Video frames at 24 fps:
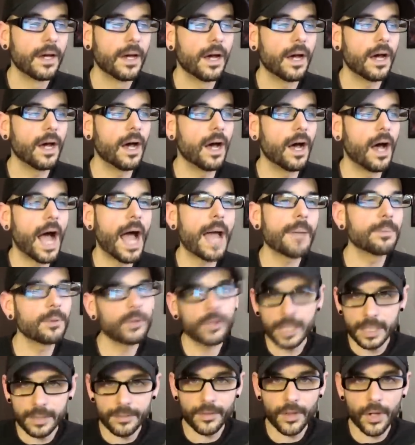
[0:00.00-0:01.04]
Uh, I
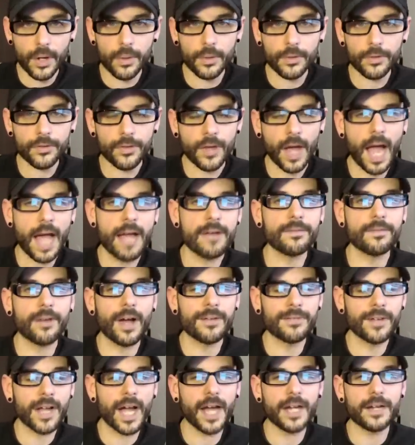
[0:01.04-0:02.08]
believe those. I've
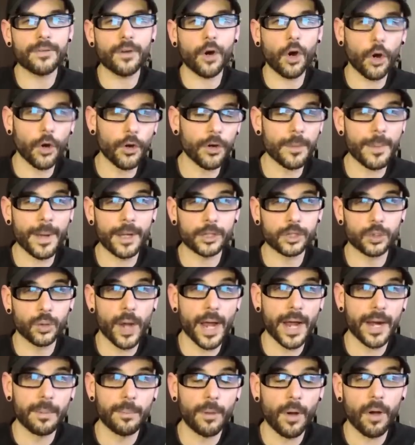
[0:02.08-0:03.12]
I've kind of heard about
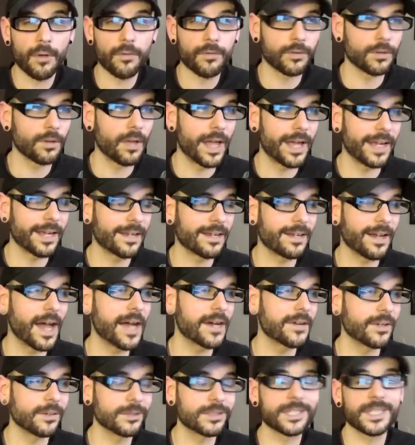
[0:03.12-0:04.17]
Dragon Ball for like
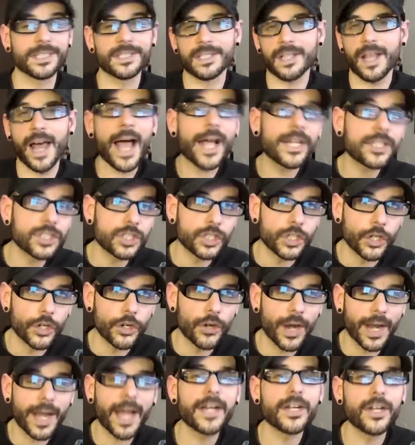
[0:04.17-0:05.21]
I don't know since last
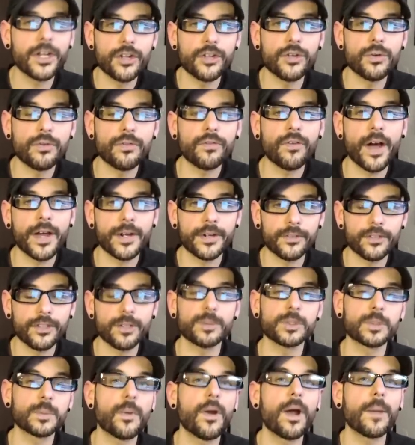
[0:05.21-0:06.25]
year. I kind of knew Fighter Z
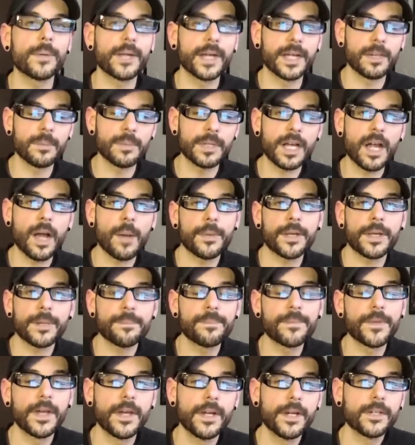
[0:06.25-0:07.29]
was probably going to be
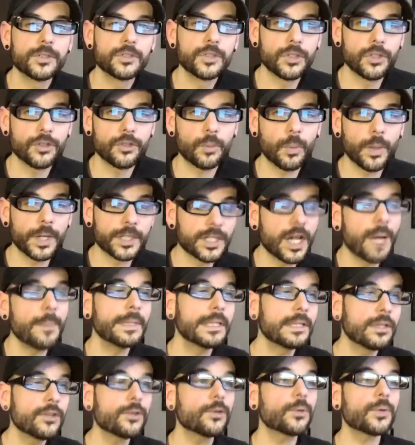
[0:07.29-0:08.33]
coming to the Switch. I
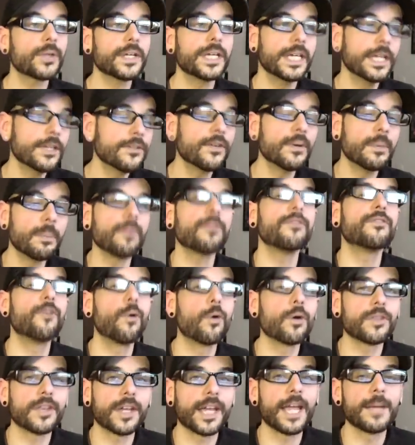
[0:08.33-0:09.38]
mean, literally even
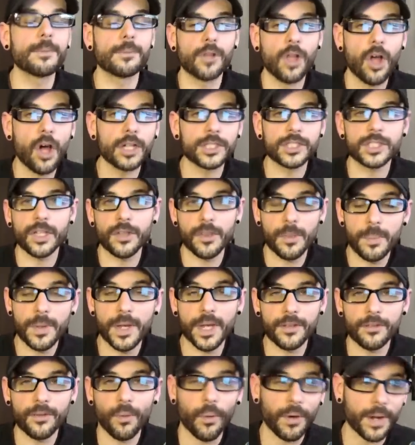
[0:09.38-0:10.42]
before the game launched on the
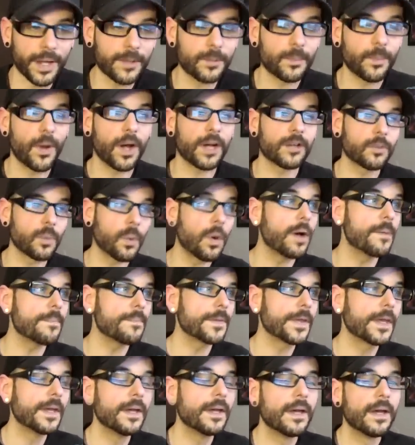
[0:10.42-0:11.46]
PS4 and Xbox One.
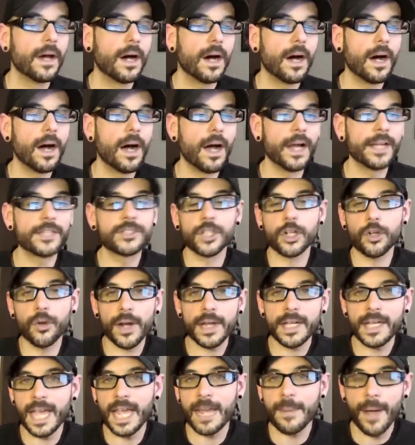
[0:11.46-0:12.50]
Uh, it's a
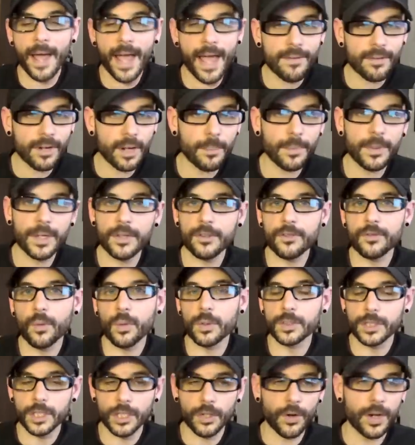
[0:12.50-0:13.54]
great game. I have it on
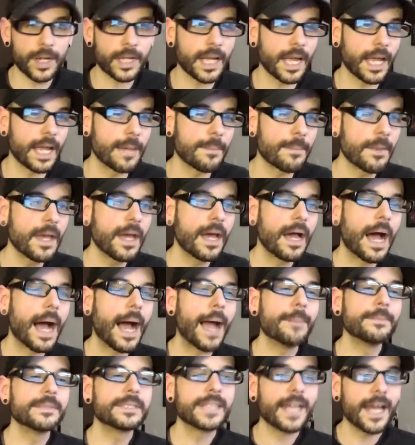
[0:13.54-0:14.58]
PS4. It's a great game.
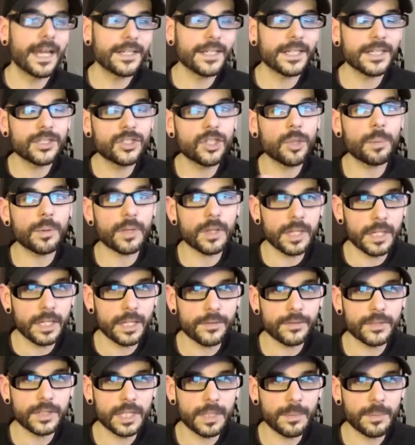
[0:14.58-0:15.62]
I'm tending to
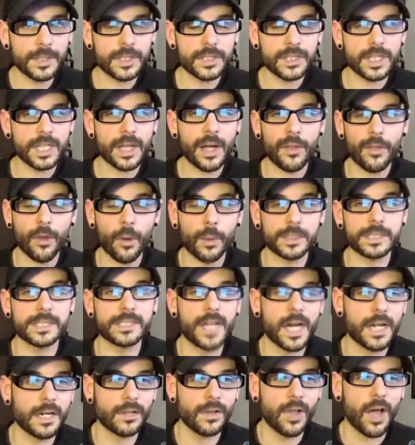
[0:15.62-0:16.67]
believe DBZ, although it's
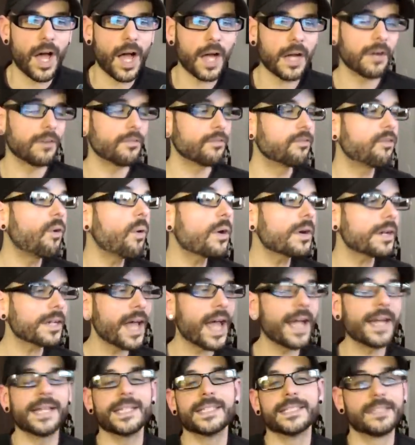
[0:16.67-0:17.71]
not a lock.
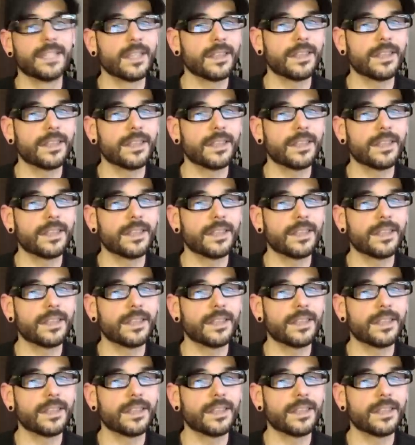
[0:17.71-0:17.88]
Fortnite is the